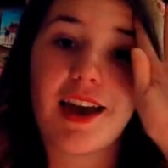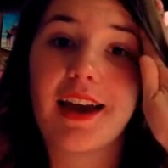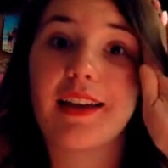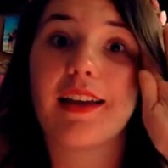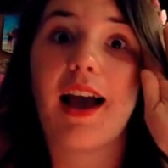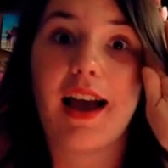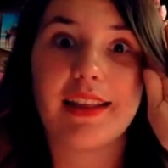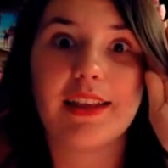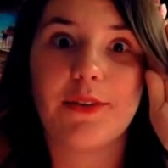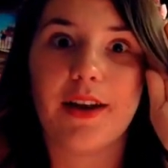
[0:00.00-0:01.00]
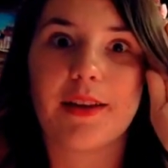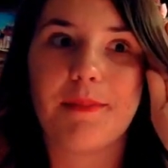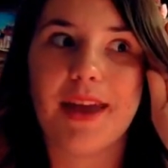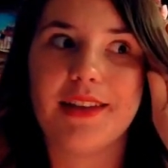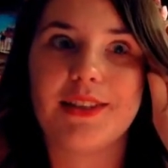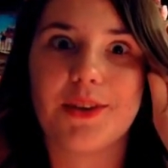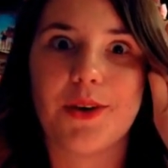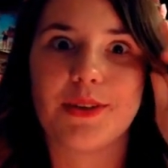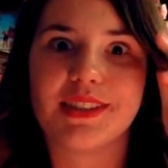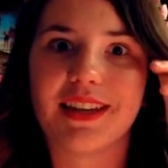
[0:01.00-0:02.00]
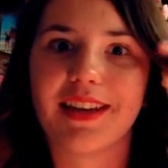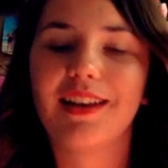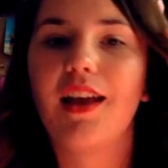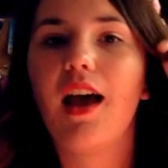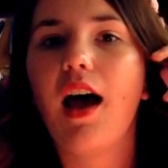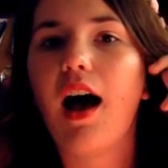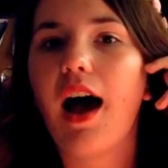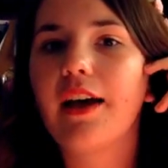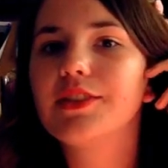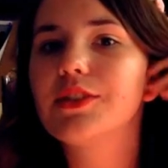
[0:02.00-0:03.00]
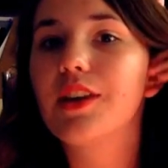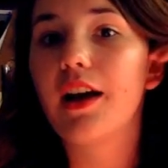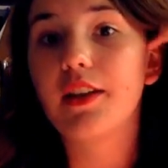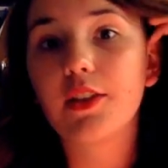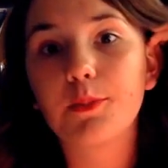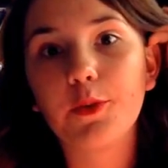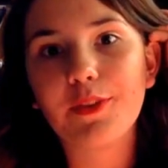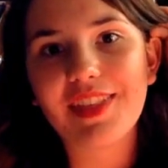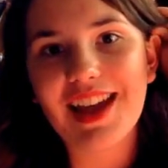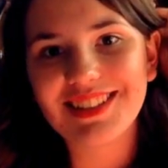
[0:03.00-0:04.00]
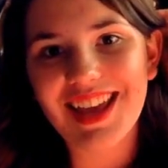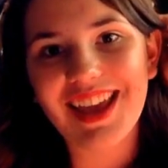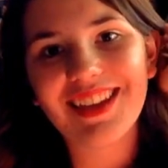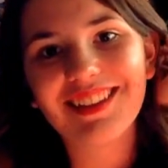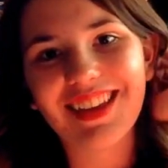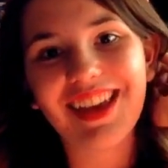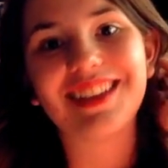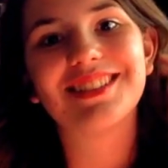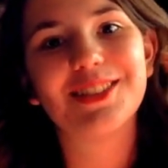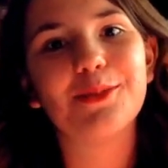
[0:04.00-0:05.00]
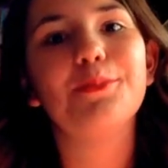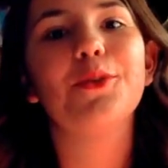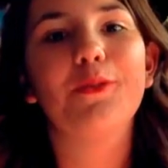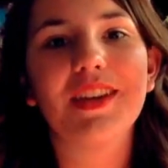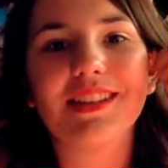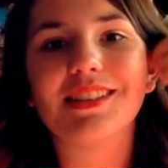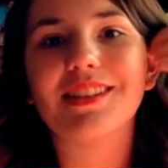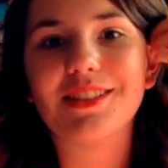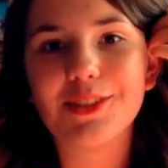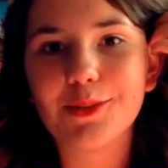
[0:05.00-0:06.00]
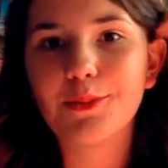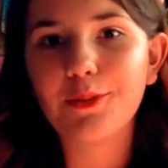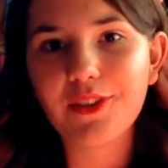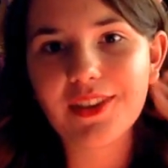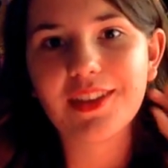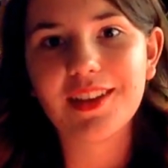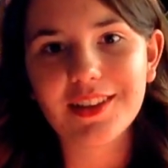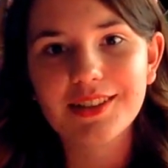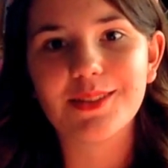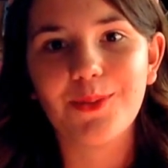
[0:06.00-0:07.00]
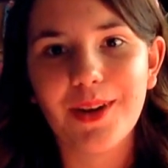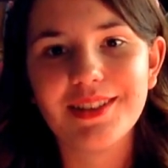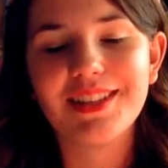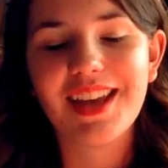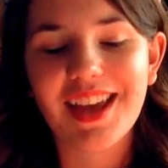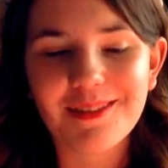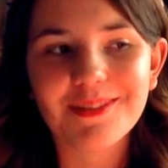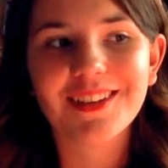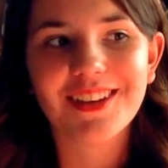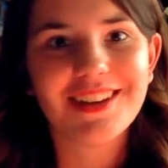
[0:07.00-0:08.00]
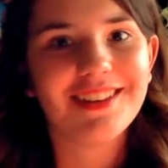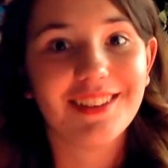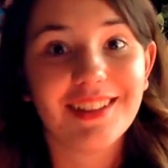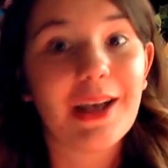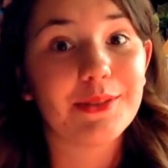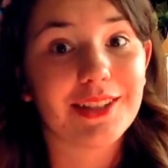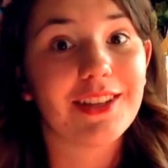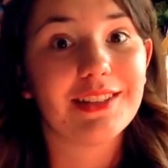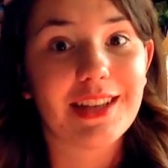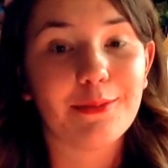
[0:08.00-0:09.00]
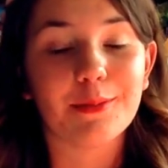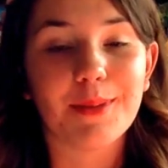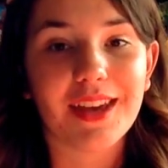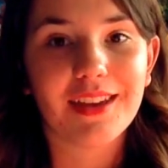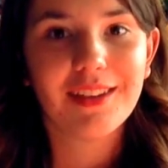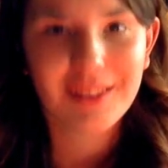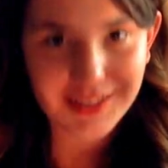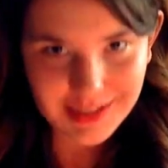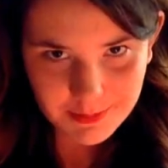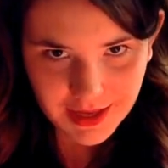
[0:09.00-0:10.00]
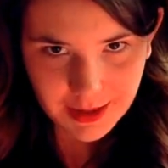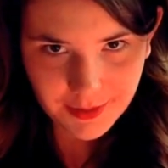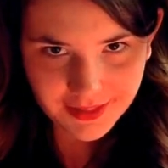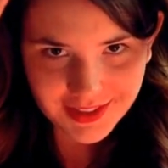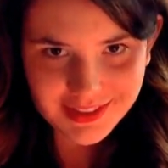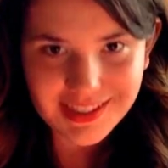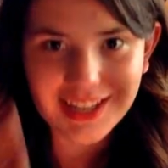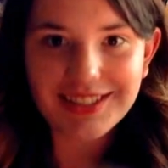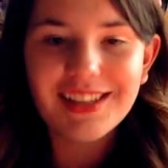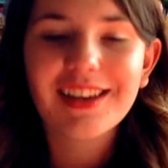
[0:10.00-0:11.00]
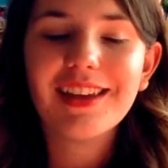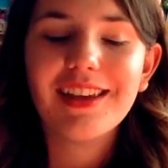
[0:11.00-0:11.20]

I highly recommend you go see it. I also saw another movie that day. Yeah, 2 movies in 2 movie theaters in one day. Good. That was a good day for me. Same day I bought this, actually.